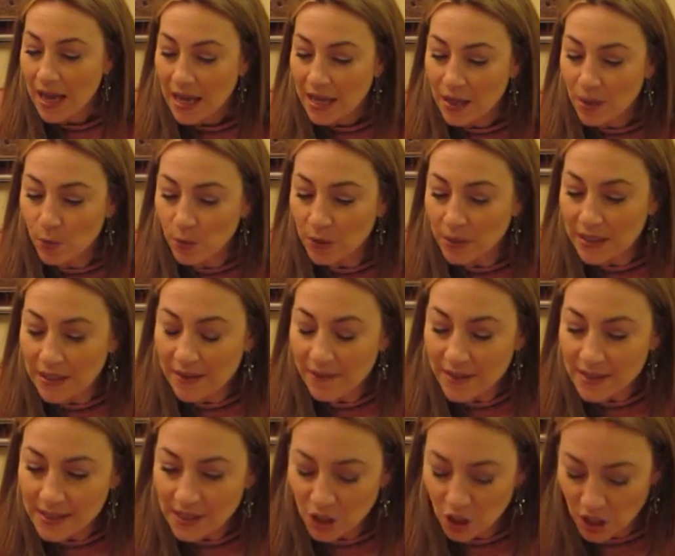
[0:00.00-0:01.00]
and it will give
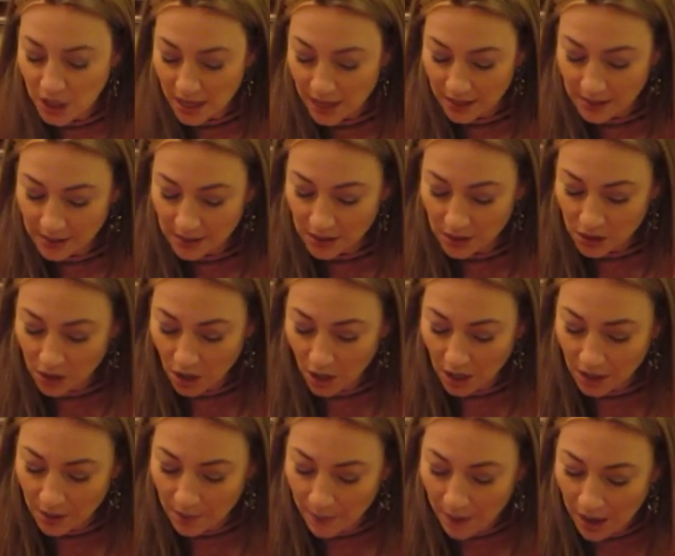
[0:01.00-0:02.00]
us a chance to
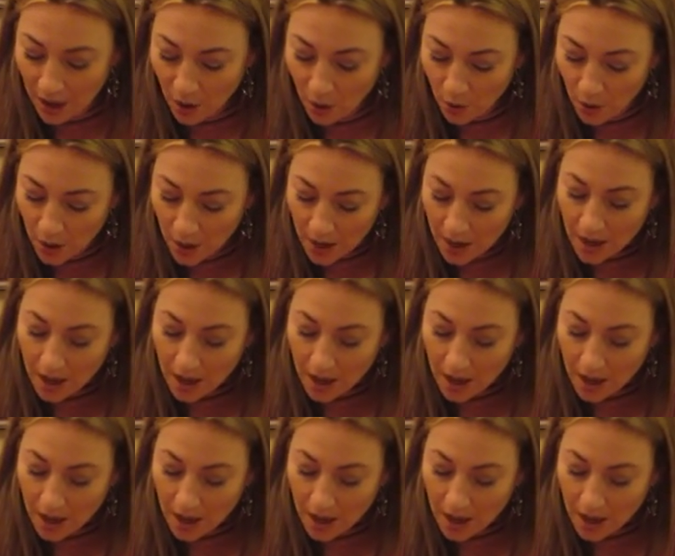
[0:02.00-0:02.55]
talk about